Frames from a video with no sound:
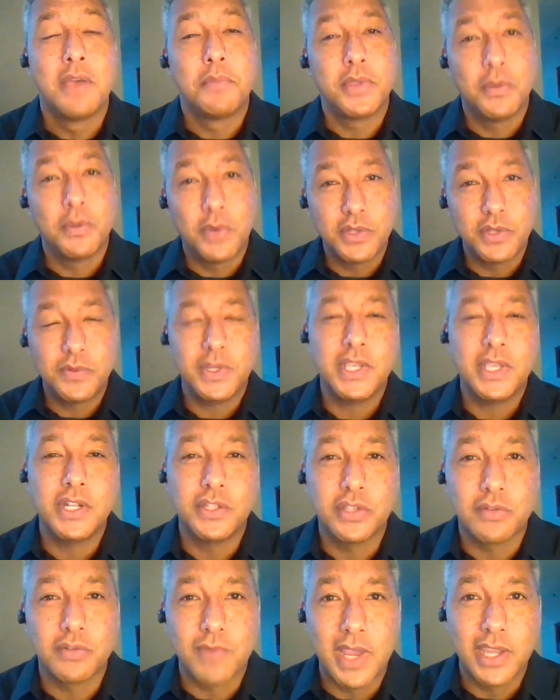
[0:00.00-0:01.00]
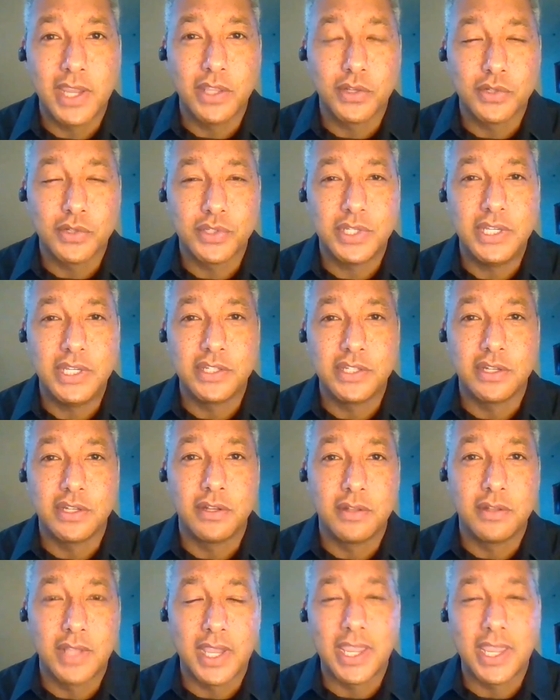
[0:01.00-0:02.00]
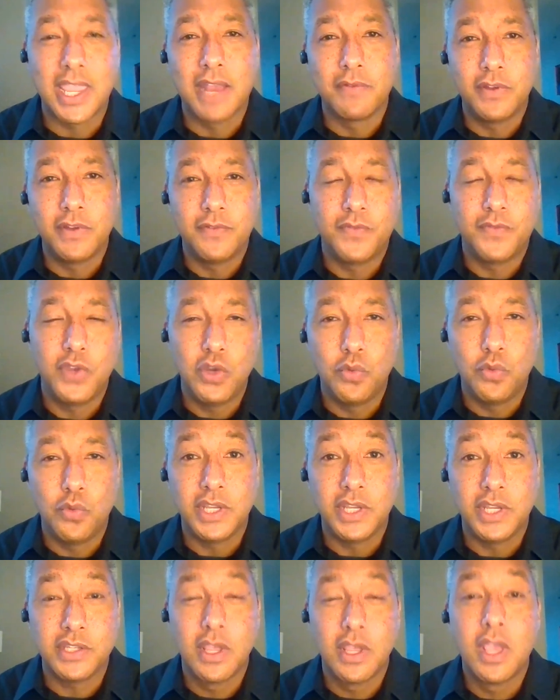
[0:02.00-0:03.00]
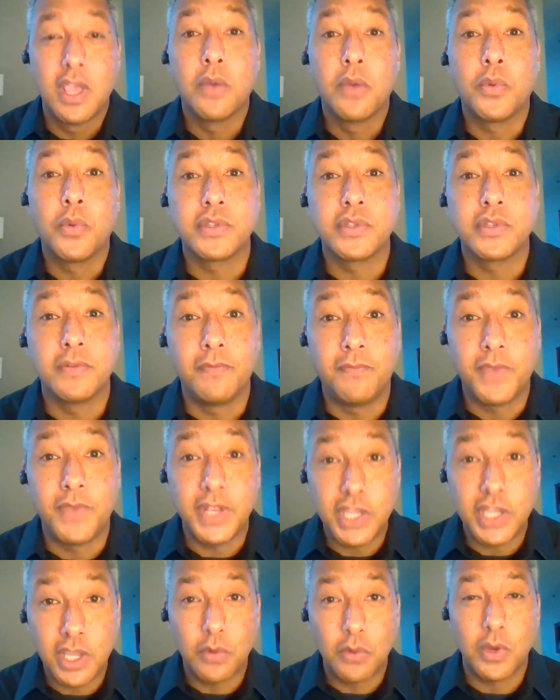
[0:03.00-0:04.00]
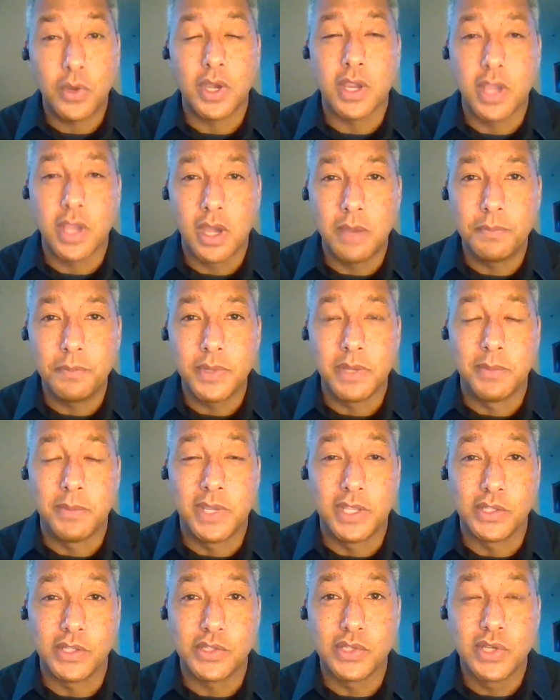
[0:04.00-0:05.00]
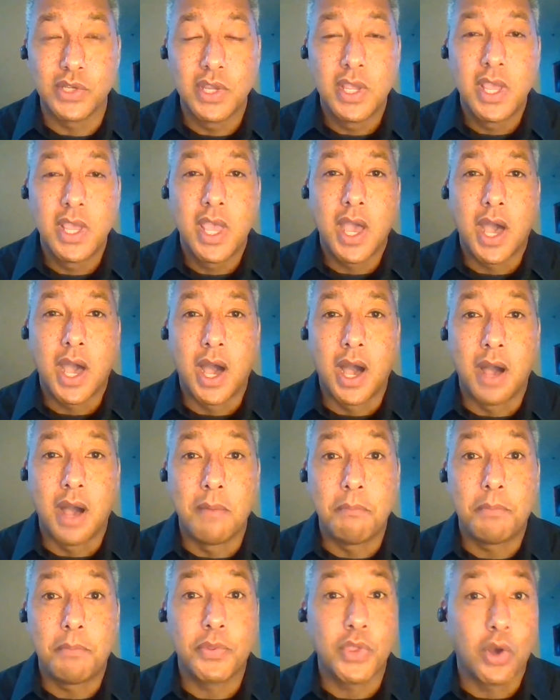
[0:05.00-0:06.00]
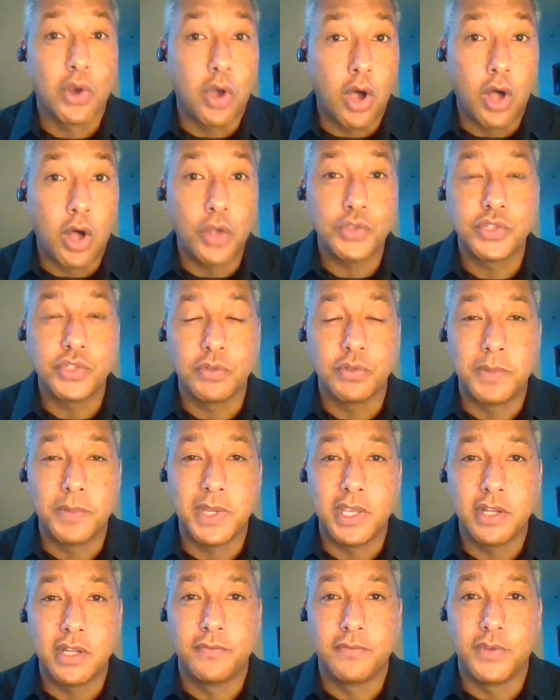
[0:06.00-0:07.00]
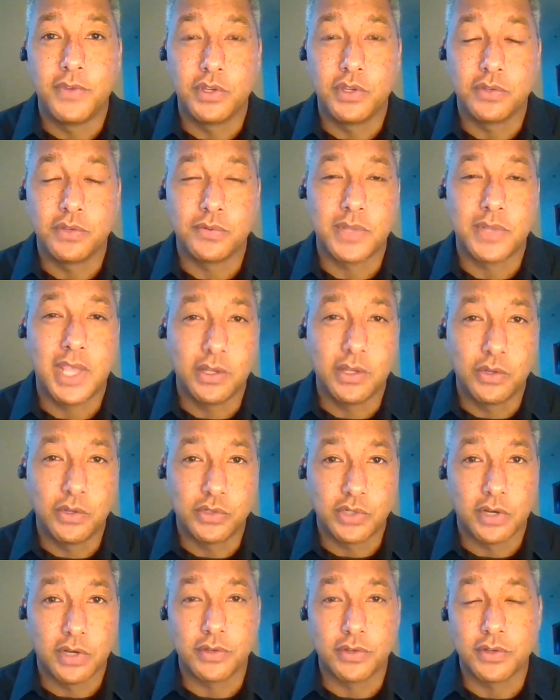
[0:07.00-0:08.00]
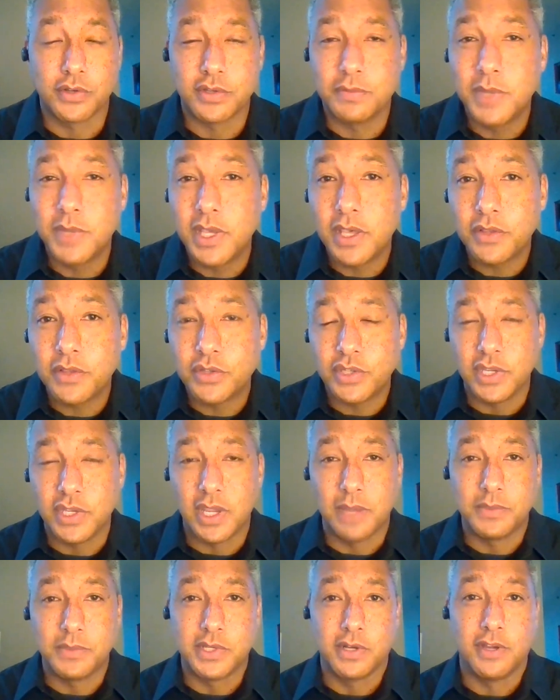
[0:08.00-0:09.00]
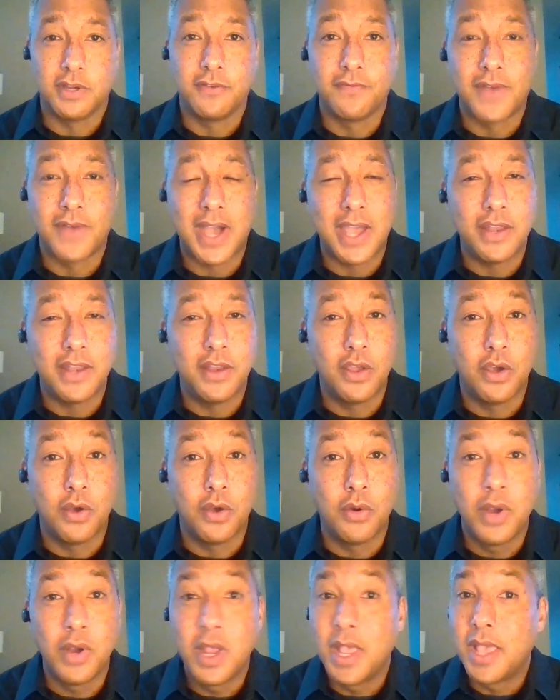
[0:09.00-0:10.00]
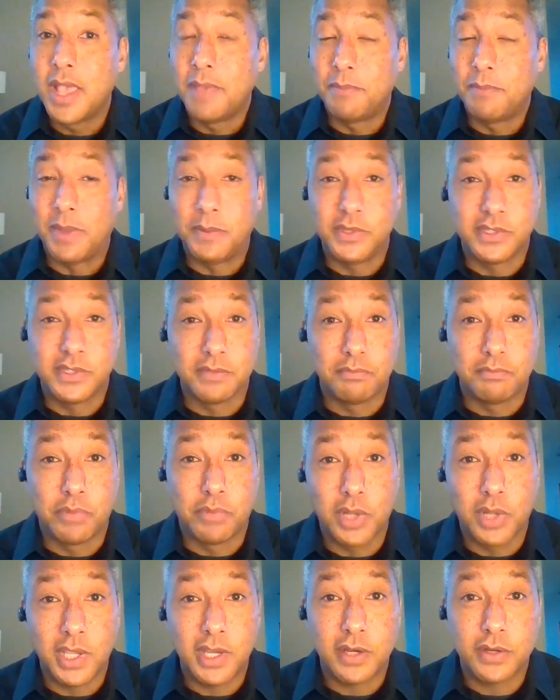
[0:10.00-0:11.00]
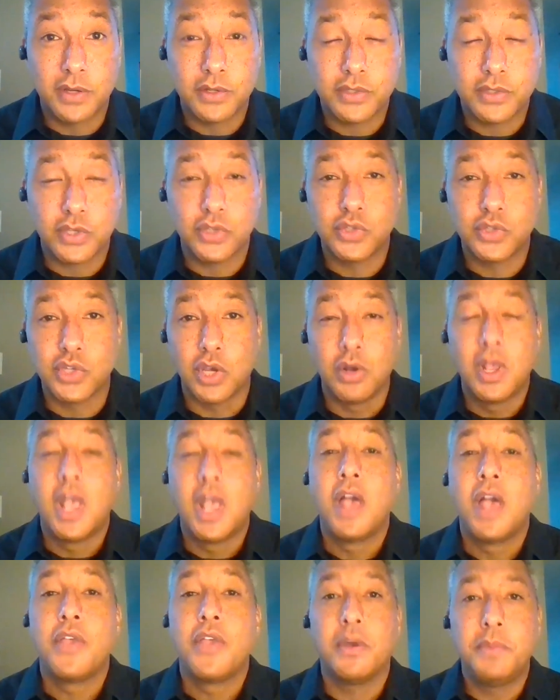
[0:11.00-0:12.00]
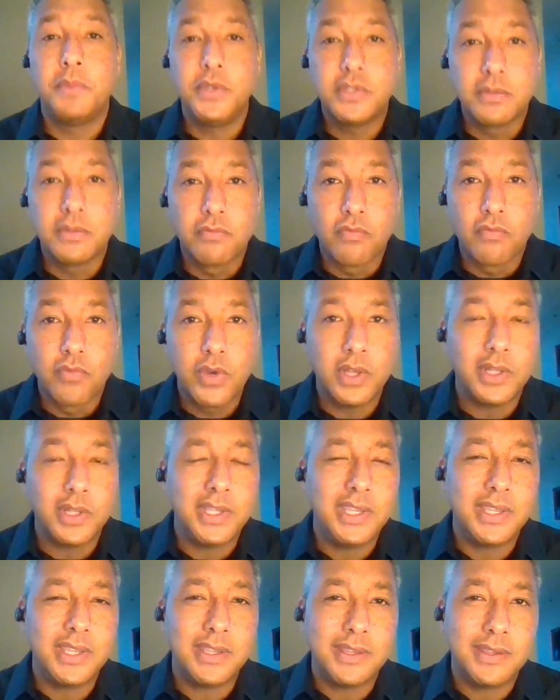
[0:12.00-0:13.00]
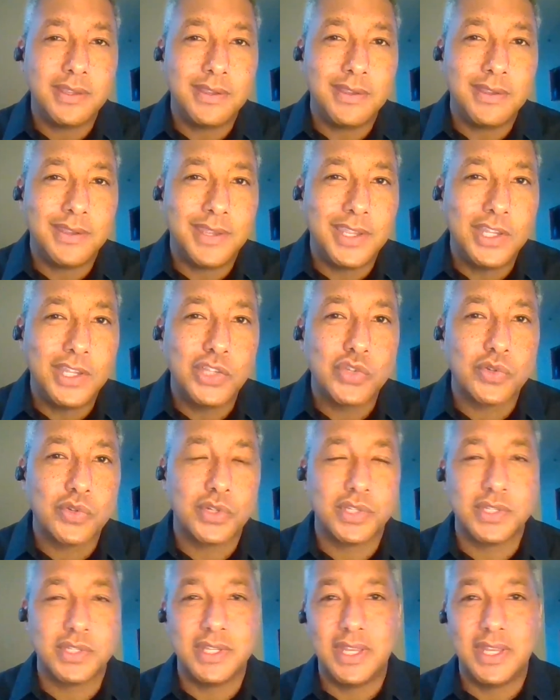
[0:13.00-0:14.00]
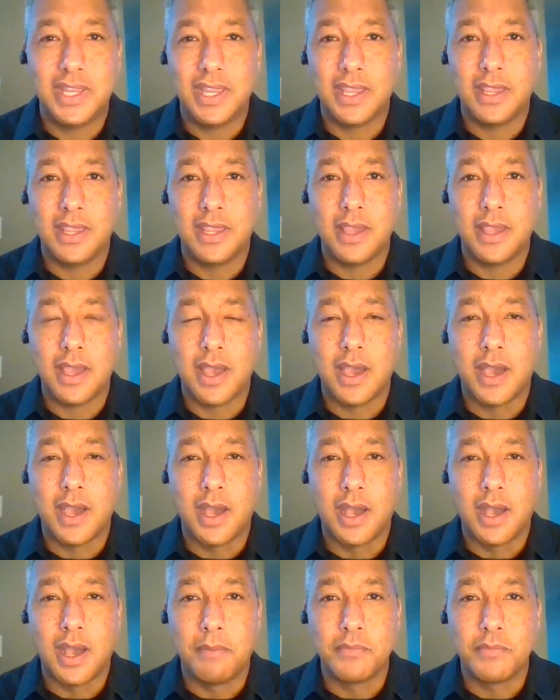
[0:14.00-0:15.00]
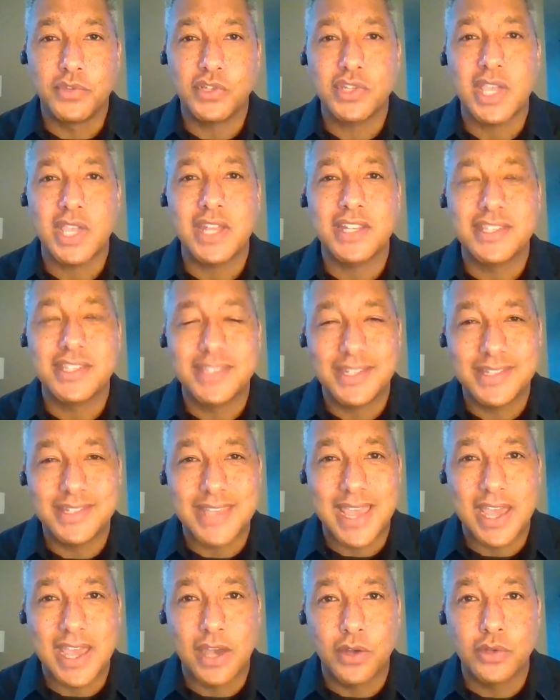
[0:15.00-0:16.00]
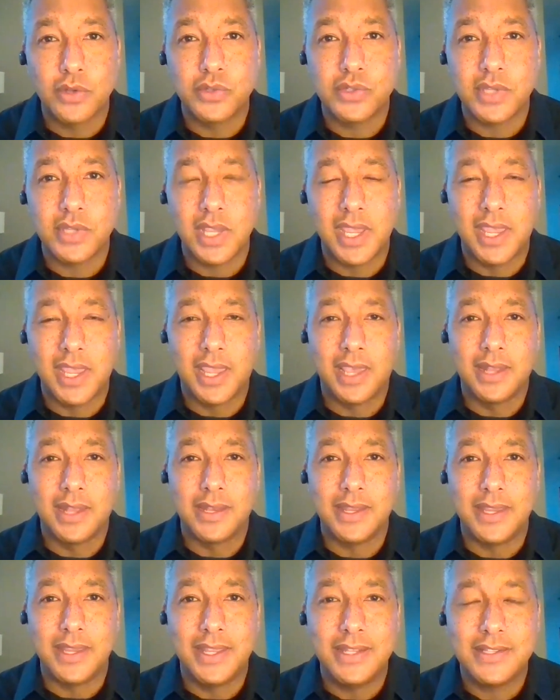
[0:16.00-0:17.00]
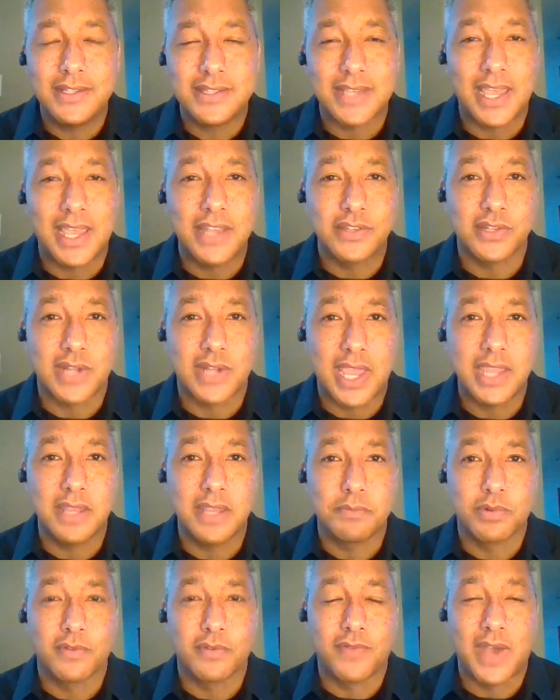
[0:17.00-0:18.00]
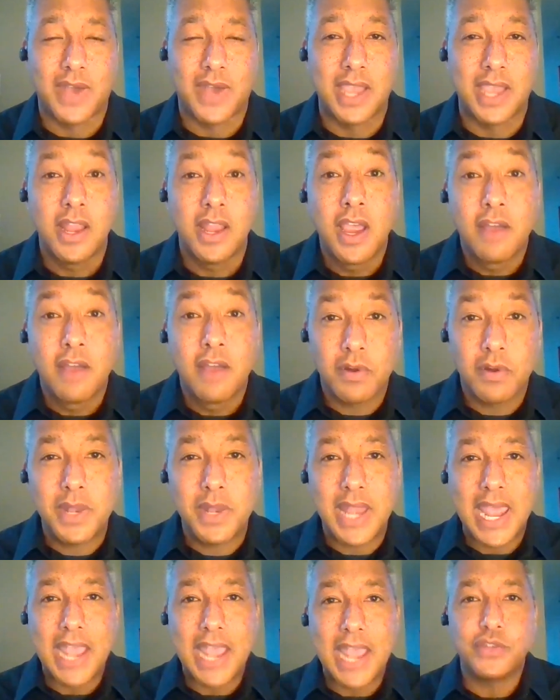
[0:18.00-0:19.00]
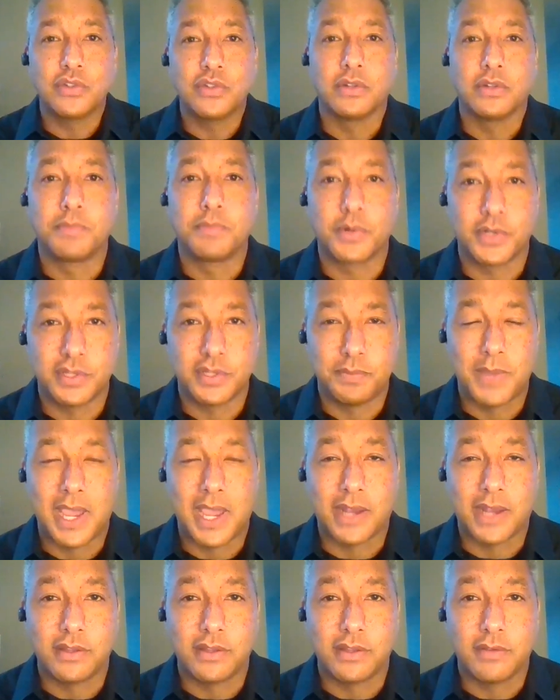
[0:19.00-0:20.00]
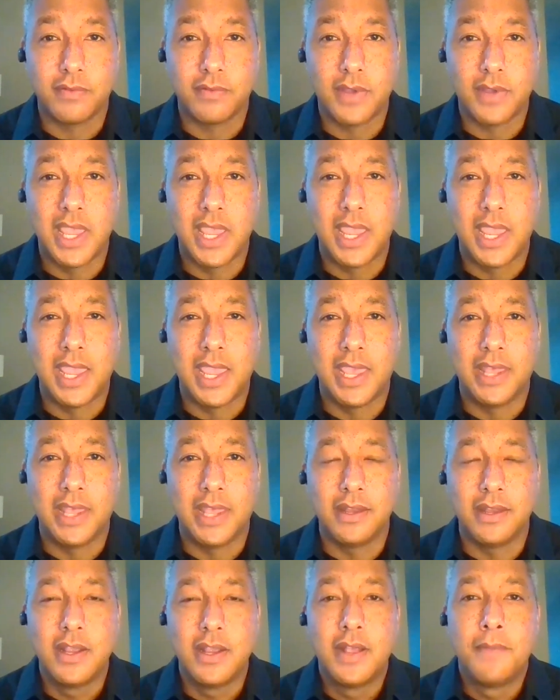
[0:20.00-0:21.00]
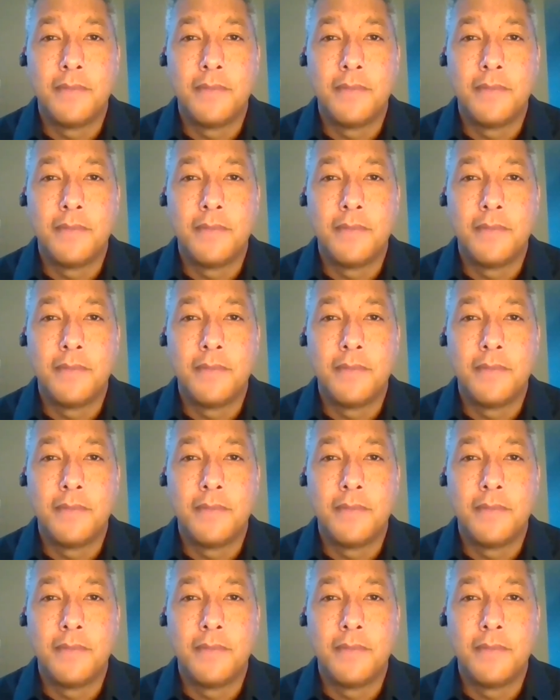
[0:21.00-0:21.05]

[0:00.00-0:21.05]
But then once we get into the regular season, like every few weeks with some video accompaniments, but there also will be interviews with head coach Arthur Smith, GM Terry Fontenot, maybe some players. So there'll be some really interesting just kind of sit downs and insights that I can provide from a national perspective. And,